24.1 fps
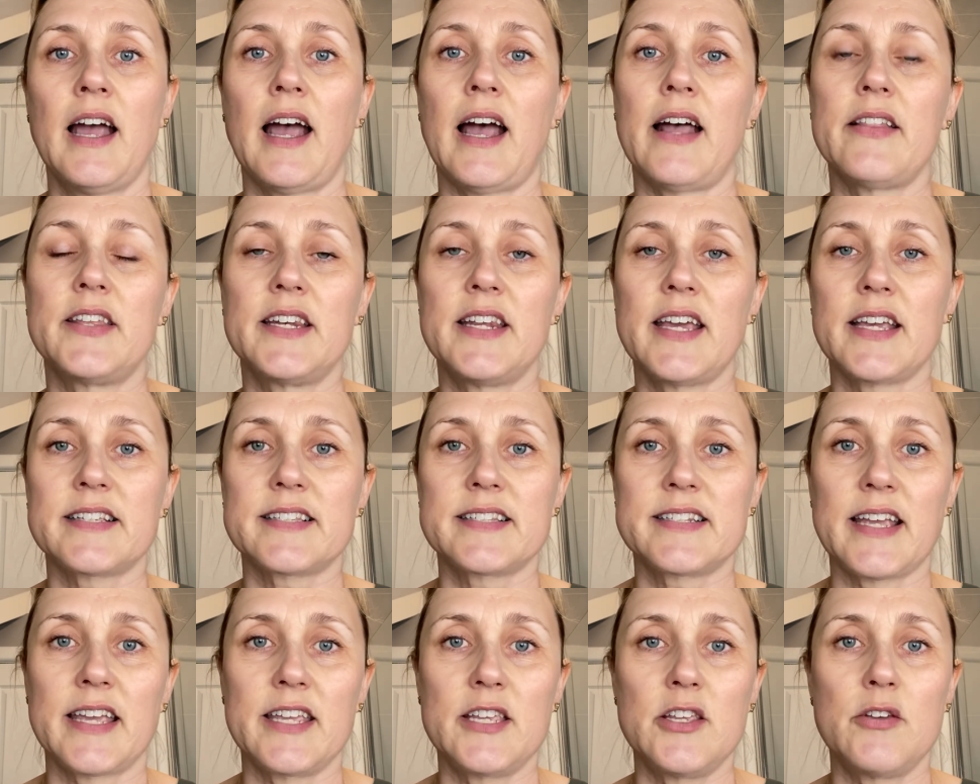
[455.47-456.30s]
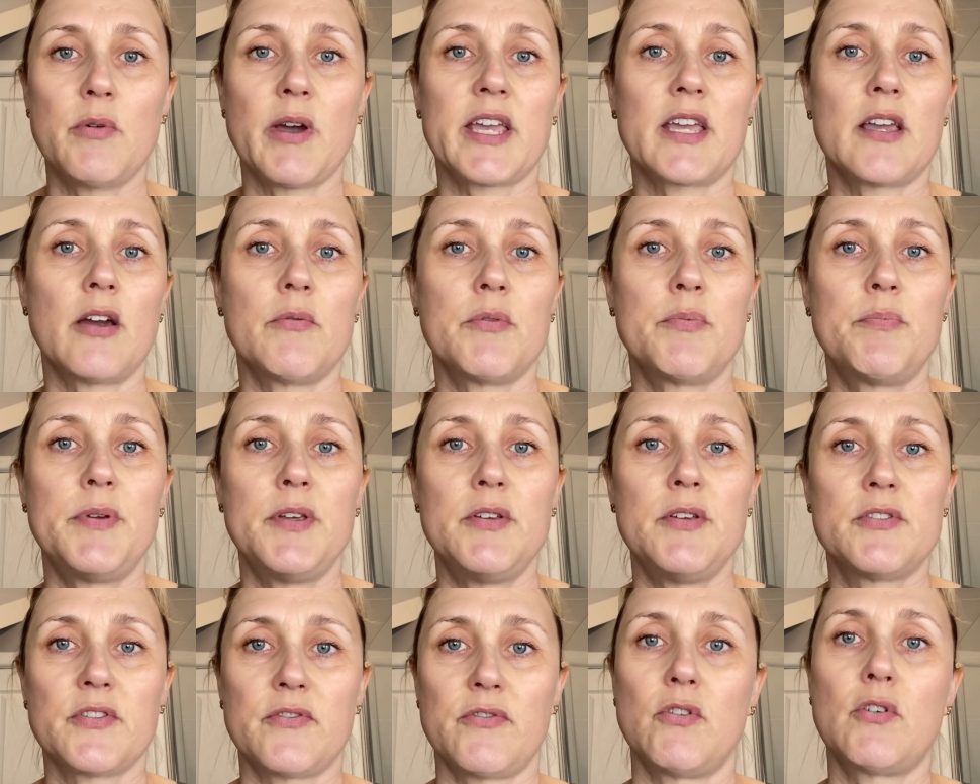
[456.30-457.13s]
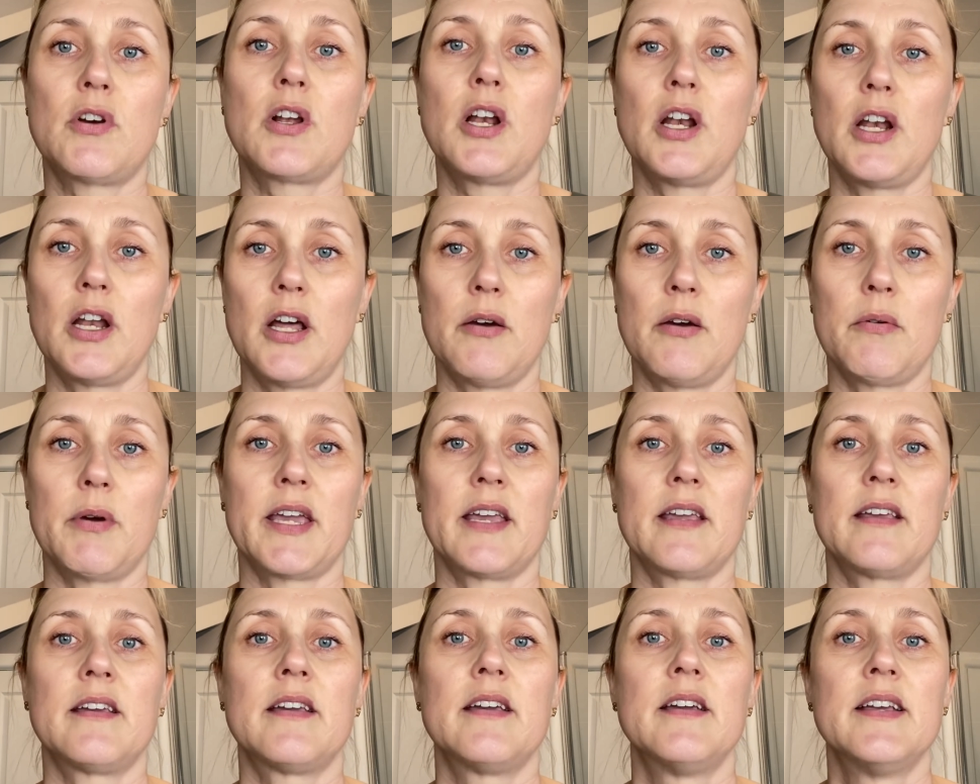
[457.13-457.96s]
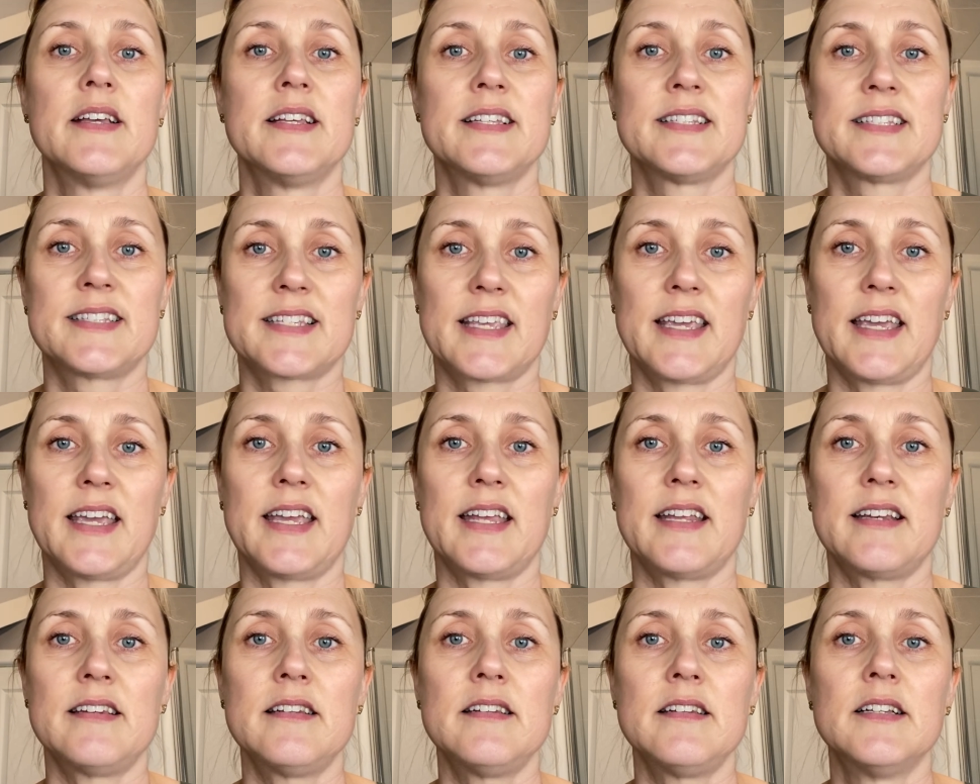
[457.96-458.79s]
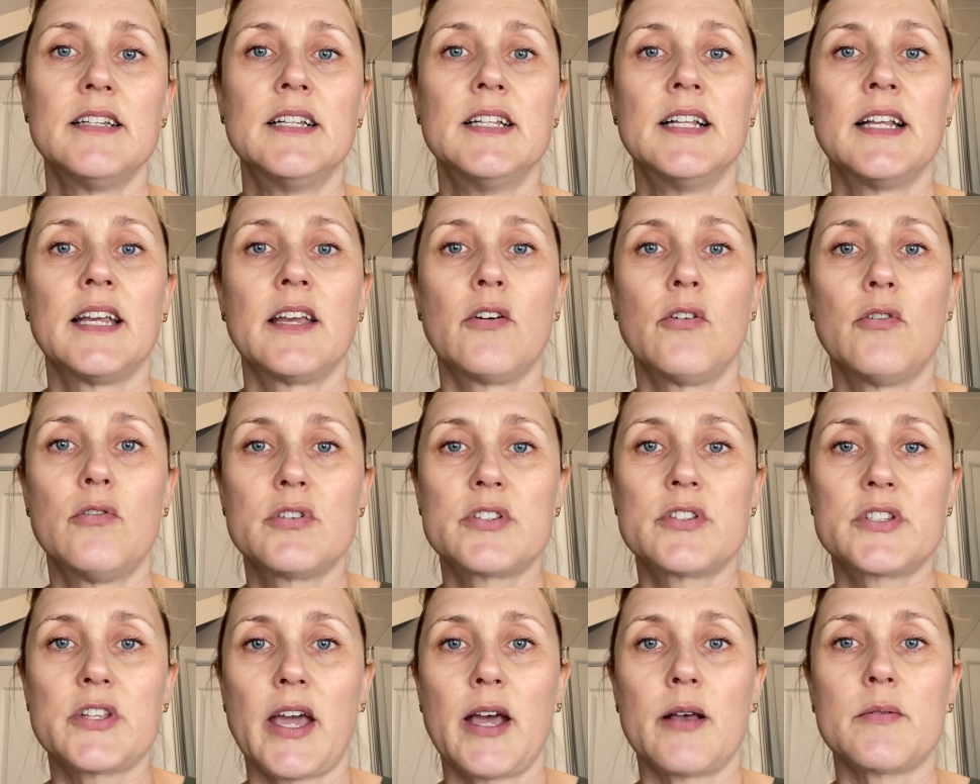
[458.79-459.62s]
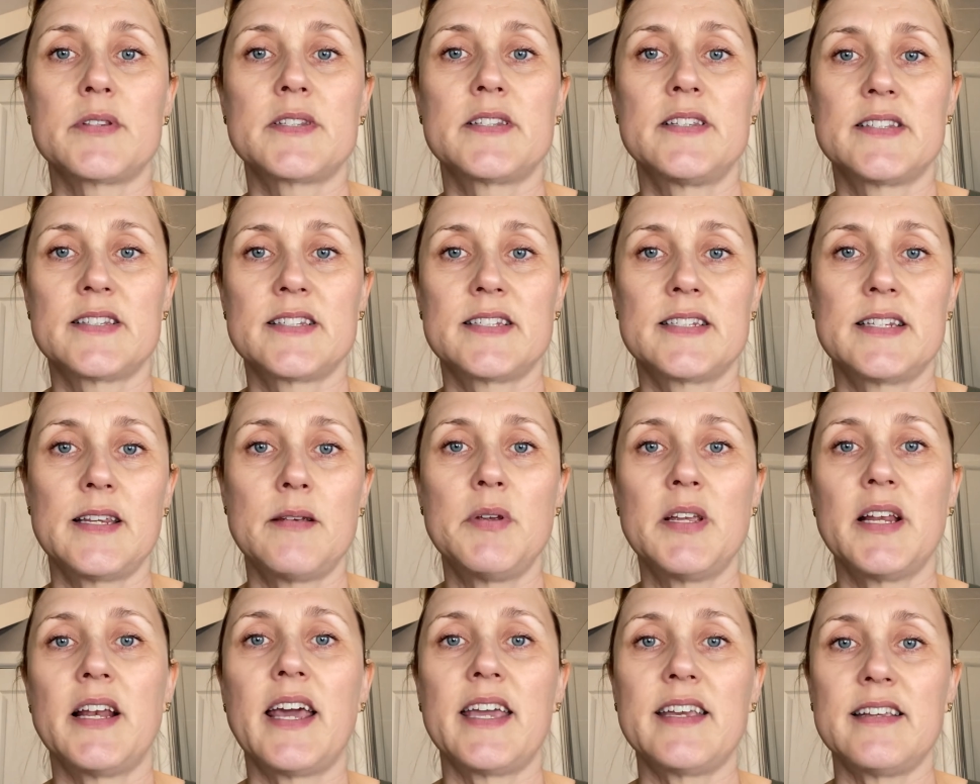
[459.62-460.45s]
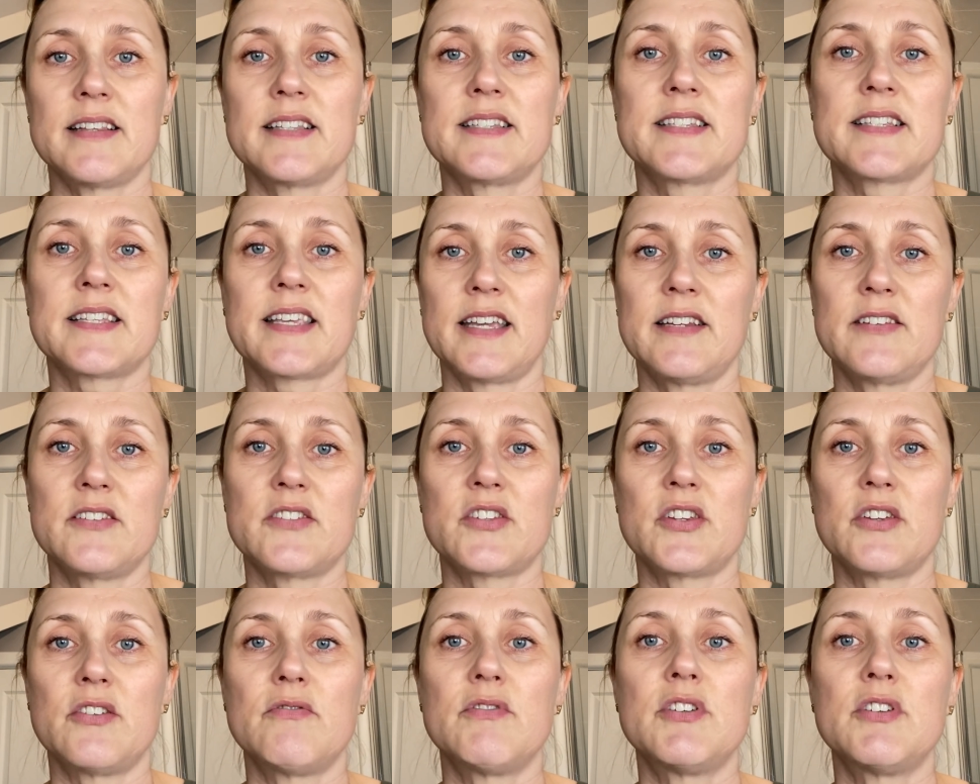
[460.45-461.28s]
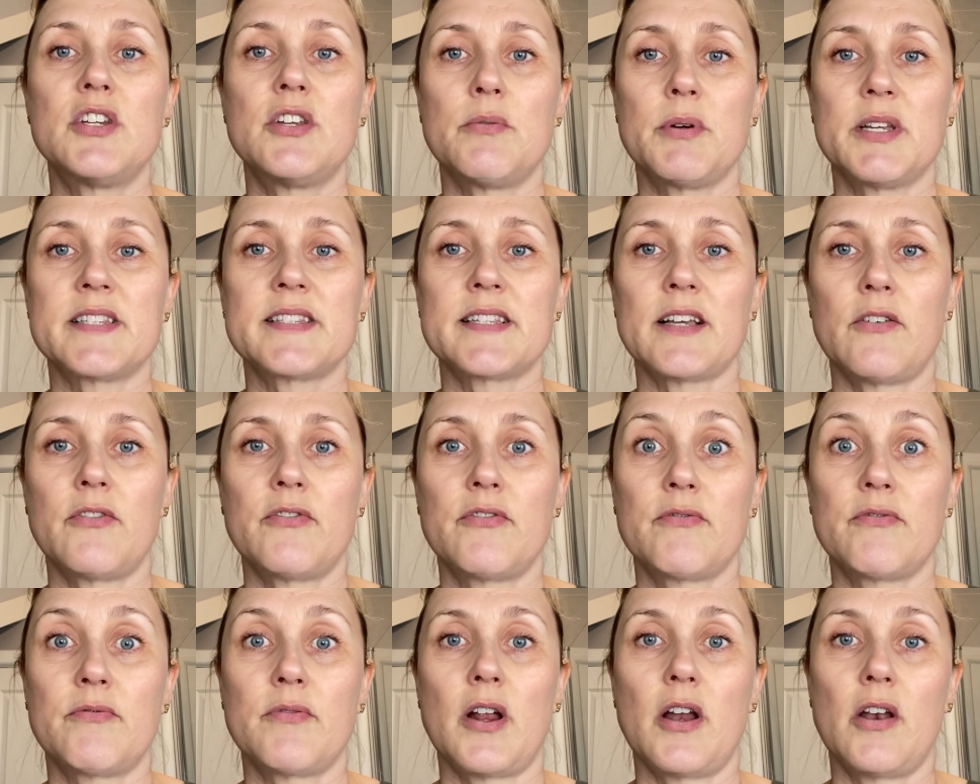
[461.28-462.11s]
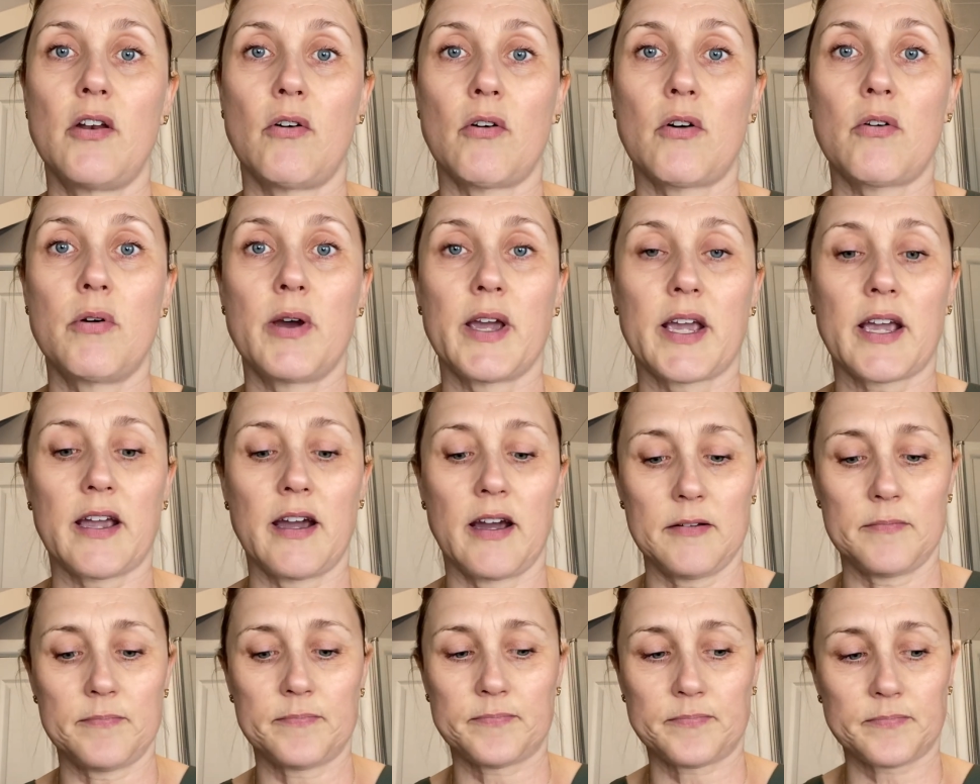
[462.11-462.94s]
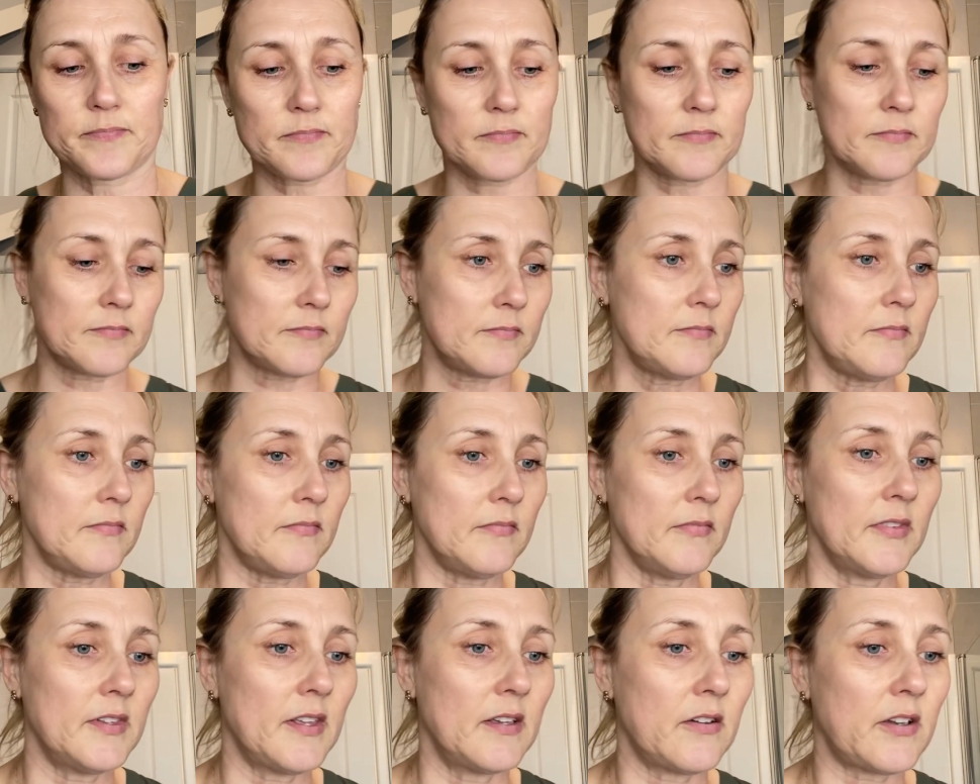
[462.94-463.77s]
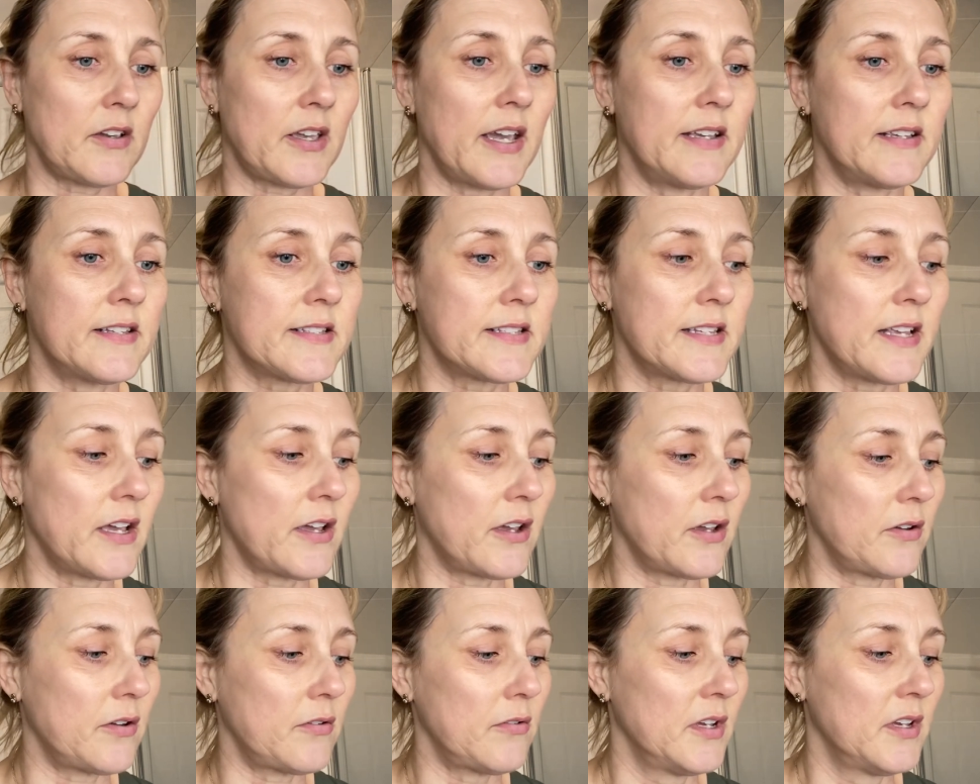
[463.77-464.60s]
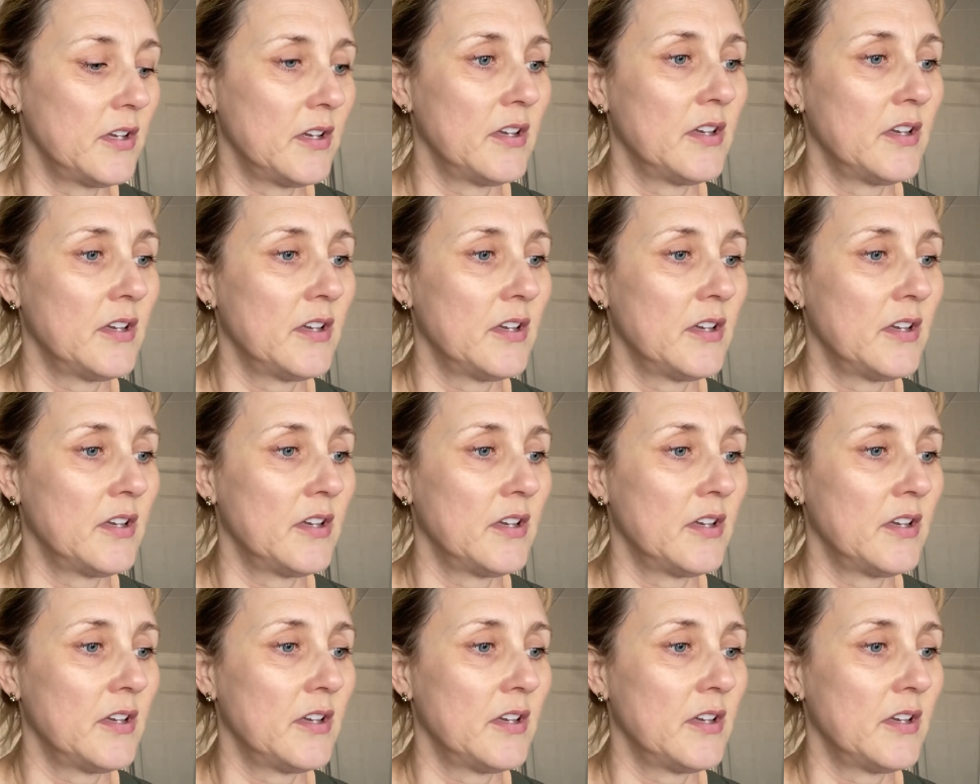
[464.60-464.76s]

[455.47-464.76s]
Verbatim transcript: And the next day you wake up with beautiful glowing skin. It also helps to stimulate the skin to renew itself a lot quicker. Okay, so